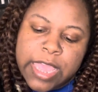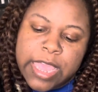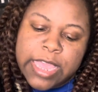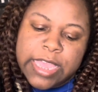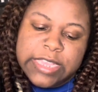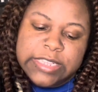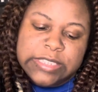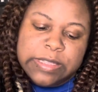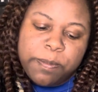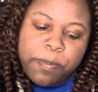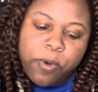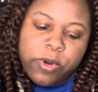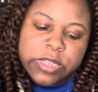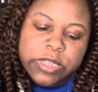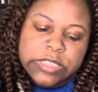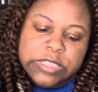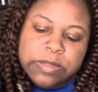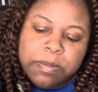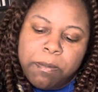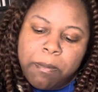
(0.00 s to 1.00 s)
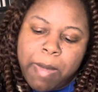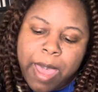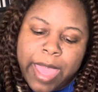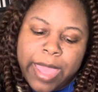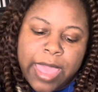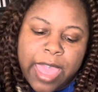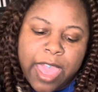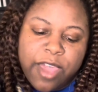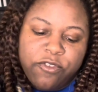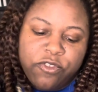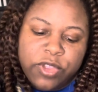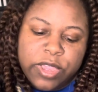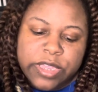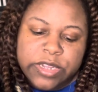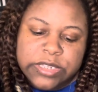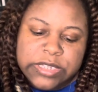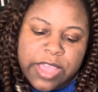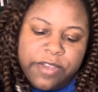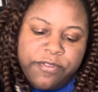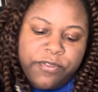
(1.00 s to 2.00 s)
He supports my every
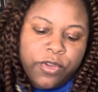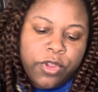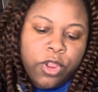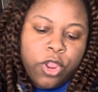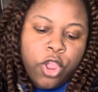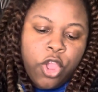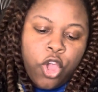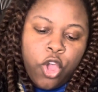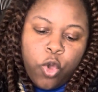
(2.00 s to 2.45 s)
endeavor,